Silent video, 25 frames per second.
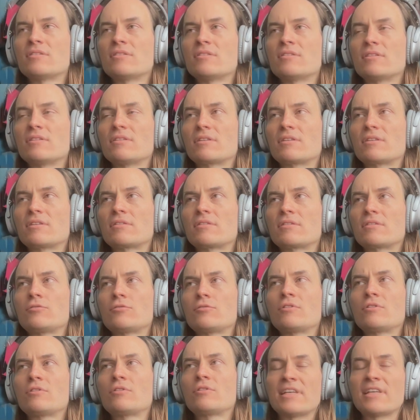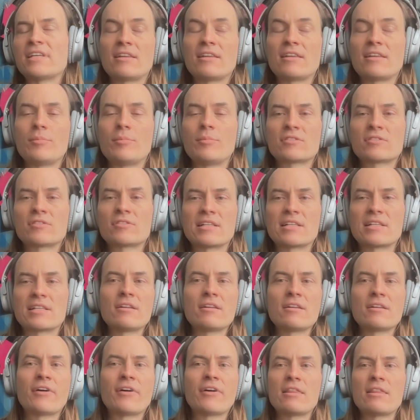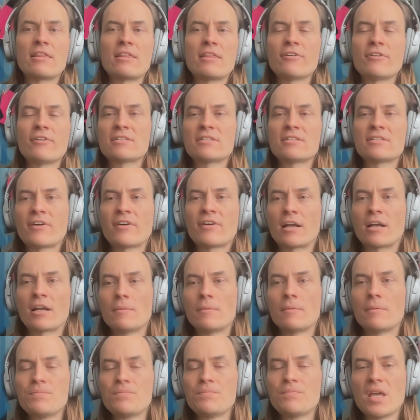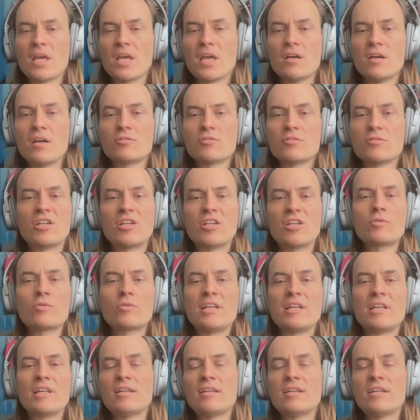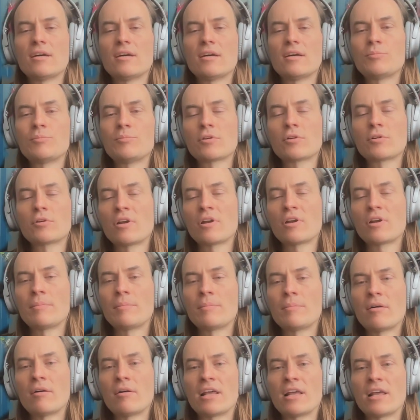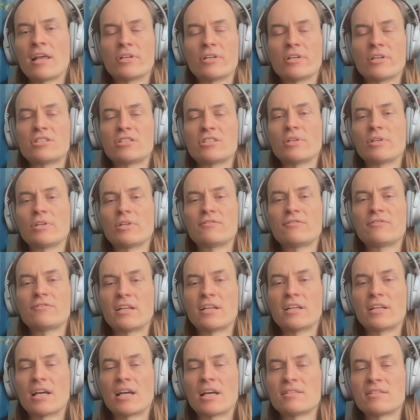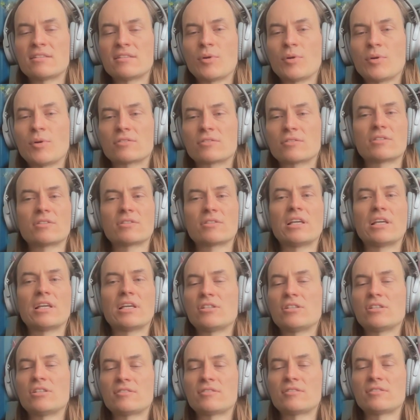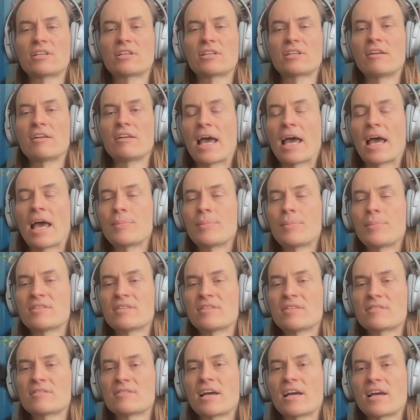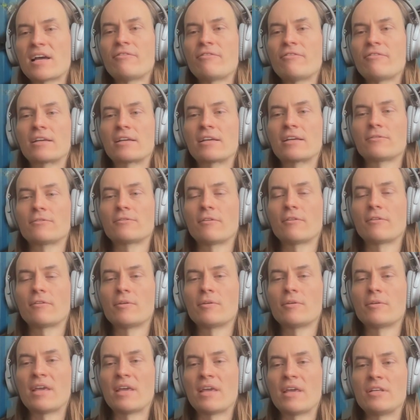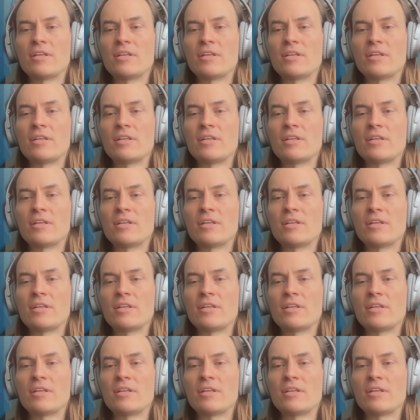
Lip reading: consecutive blocks get certified, the first is final. So we don't need a protocol in parallel which finalizes blocks. It just kind of happens as a side effect of the BFT protocol.